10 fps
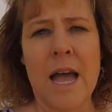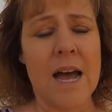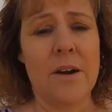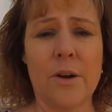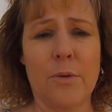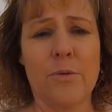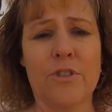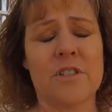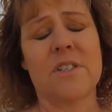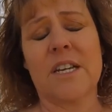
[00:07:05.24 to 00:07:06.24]
I don't know
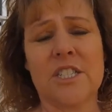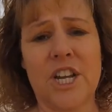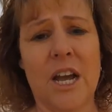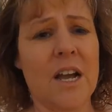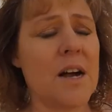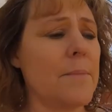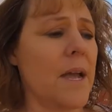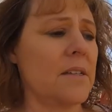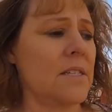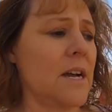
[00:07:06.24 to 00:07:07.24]
for his next checkup
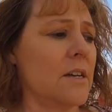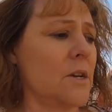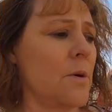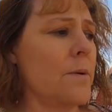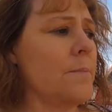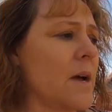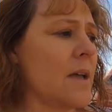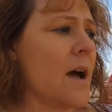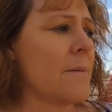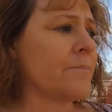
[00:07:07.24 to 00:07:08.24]
and see how it's going. But
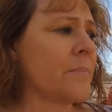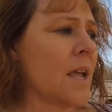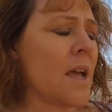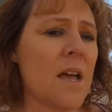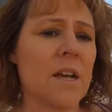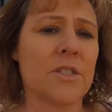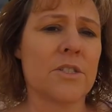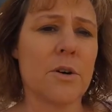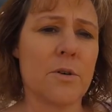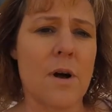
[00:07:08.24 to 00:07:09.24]
yeah,
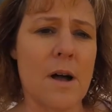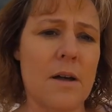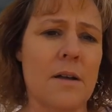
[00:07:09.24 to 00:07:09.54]
so uh,